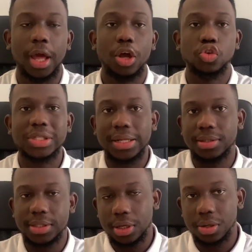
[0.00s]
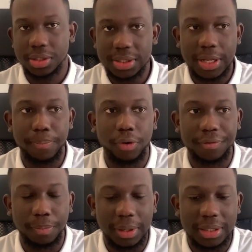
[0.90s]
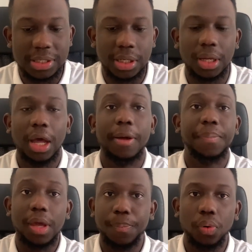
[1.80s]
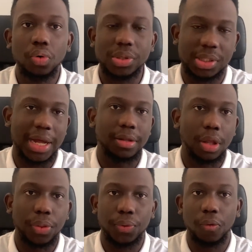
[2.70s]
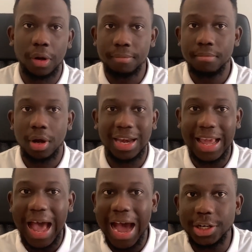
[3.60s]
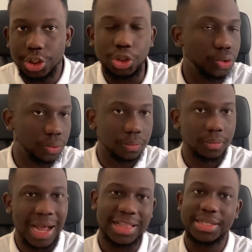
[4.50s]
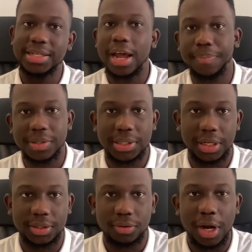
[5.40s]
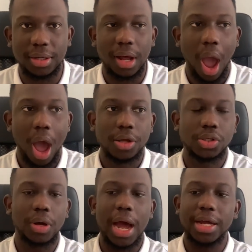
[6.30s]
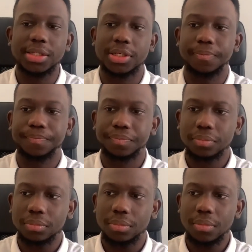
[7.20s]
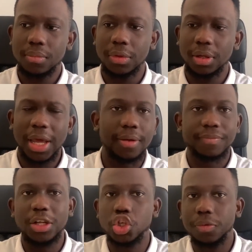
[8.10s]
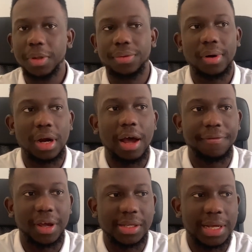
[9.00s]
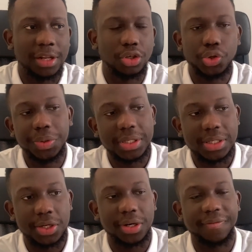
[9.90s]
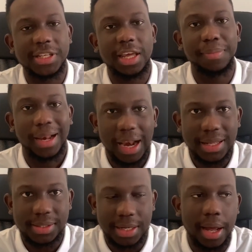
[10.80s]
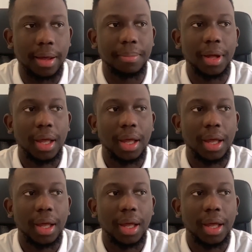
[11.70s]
You start to see consistent profitability. People start throwing money at you at the sniper stage, right? So guys, yeah, it took me 3.5 years. And the truth is, it could have taken me less time.